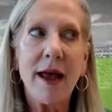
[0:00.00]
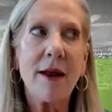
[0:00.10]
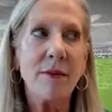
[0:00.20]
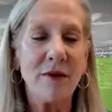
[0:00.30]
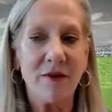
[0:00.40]

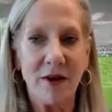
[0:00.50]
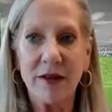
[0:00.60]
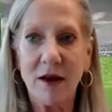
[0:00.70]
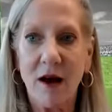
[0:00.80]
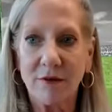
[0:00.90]
and be very
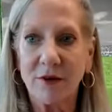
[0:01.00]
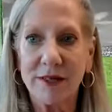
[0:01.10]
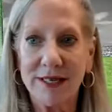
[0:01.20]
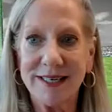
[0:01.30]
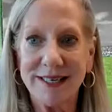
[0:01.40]
thoughtful
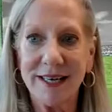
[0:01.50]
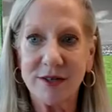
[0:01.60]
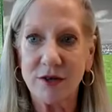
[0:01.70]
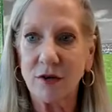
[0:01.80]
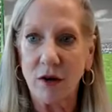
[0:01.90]
and
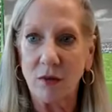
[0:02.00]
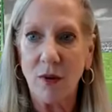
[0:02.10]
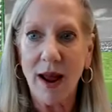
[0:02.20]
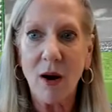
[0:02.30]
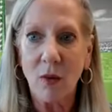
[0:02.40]
intentional on
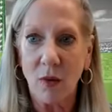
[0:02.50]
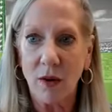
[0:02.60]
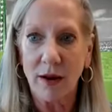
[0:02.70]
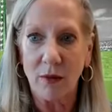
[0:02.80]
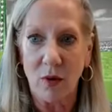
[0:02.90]
how
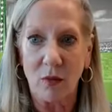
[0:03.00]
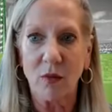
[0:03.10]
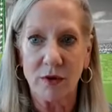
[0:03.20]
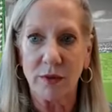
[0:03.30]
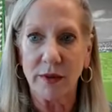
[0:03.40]
and what
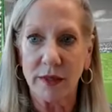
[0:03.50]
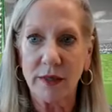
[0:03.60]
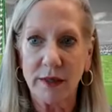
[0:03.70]
we're doing.